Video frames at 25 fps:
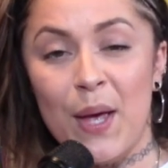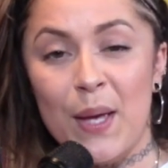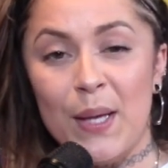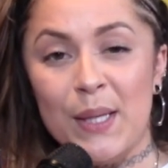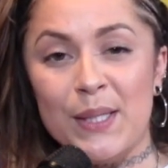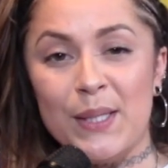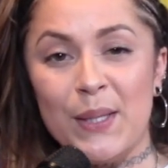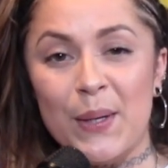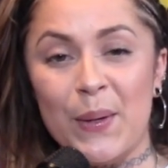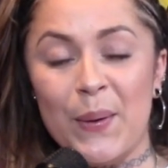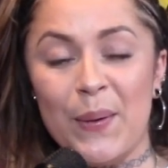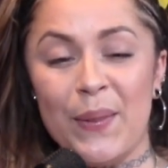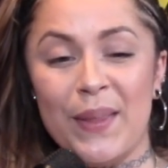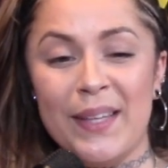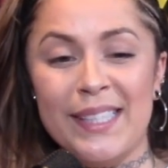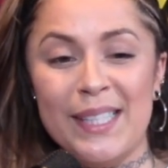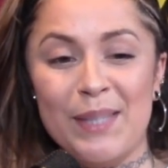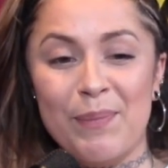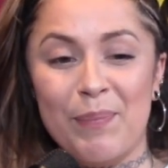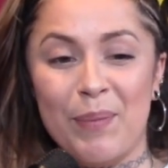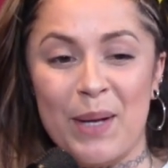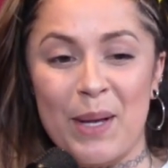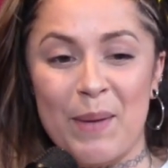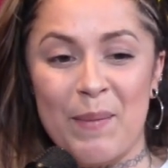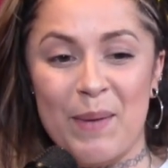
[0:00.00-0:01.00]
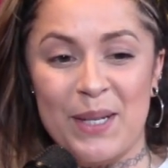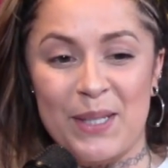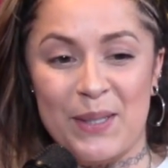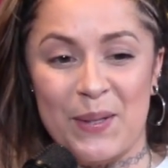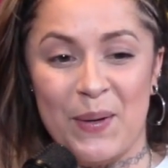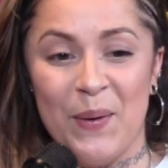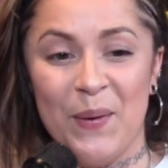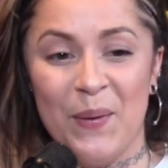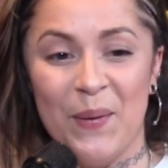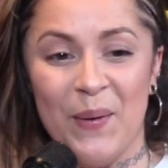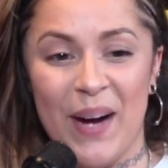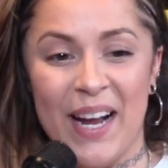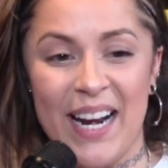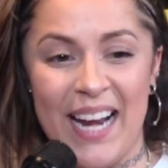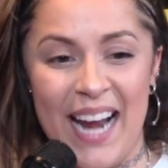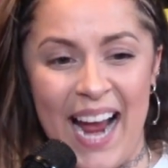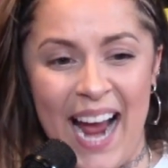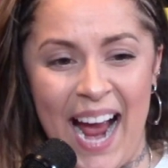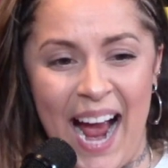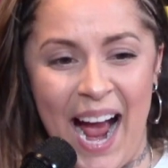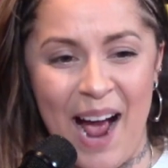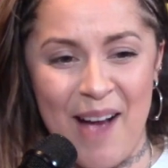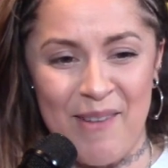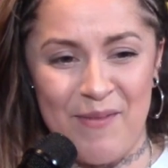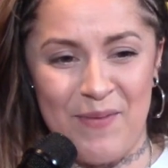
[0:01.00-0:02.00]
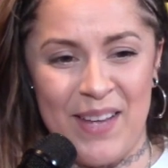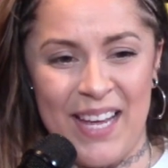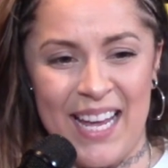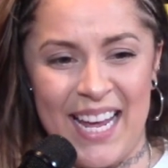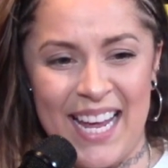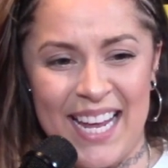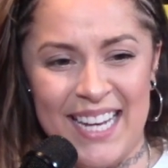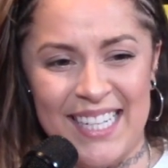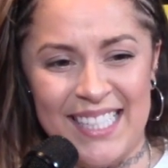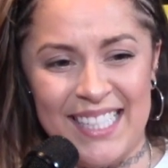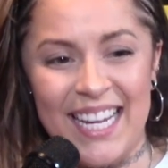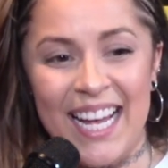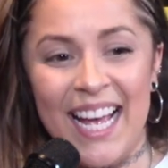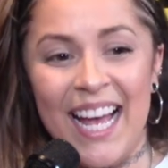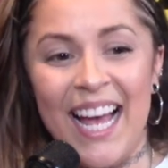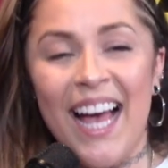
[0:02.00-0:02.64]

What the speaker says: So this is pretty much what happened.